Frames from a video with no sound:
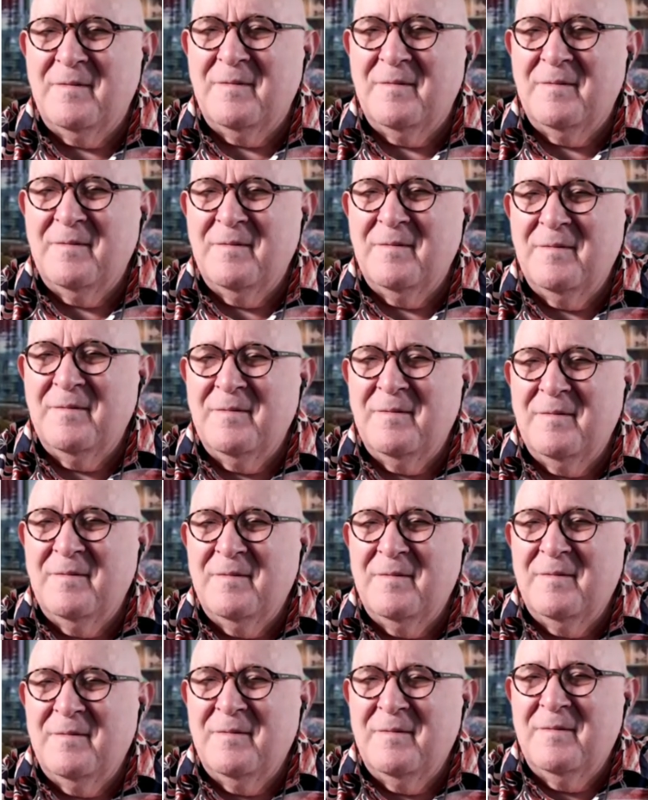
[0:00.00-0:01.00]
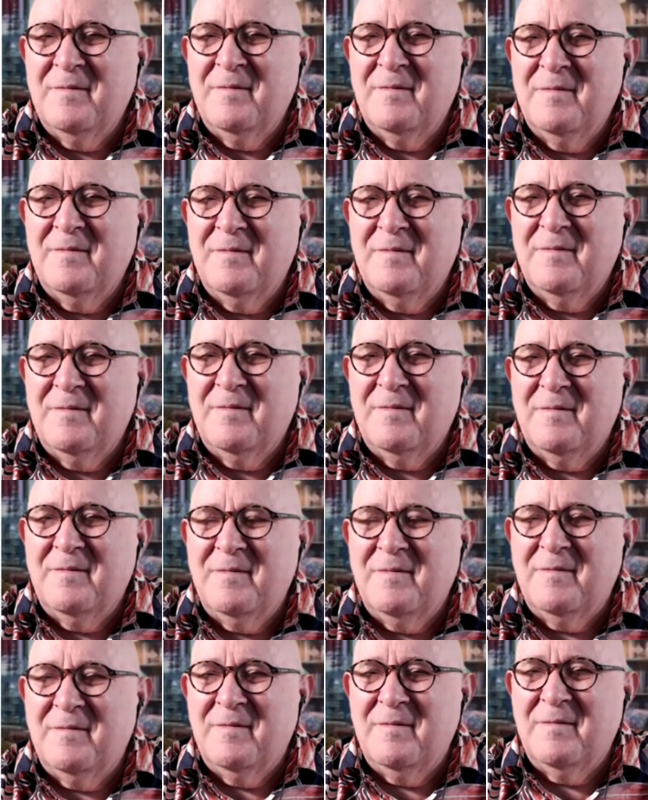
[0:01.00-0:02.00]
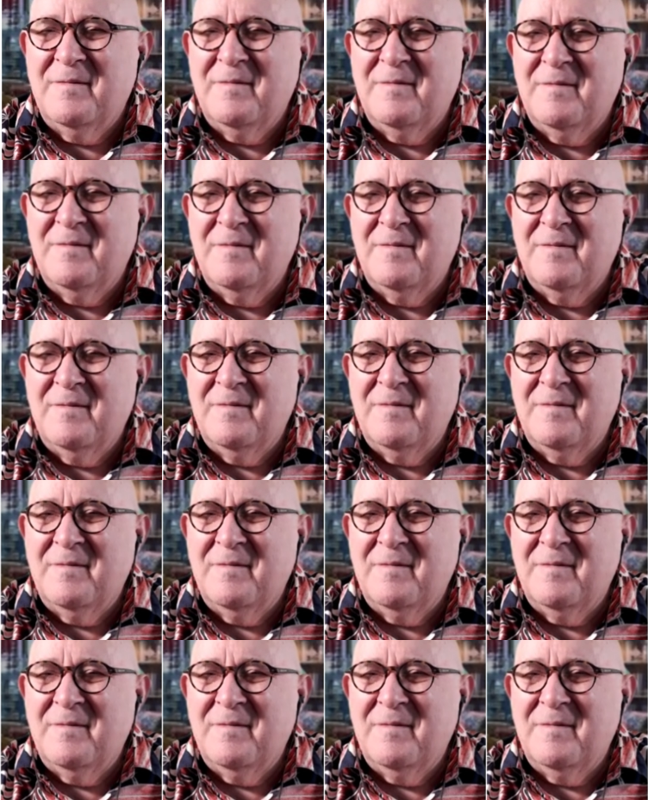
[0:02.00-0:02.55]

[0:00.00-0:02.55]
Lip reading: This person isn't speaking.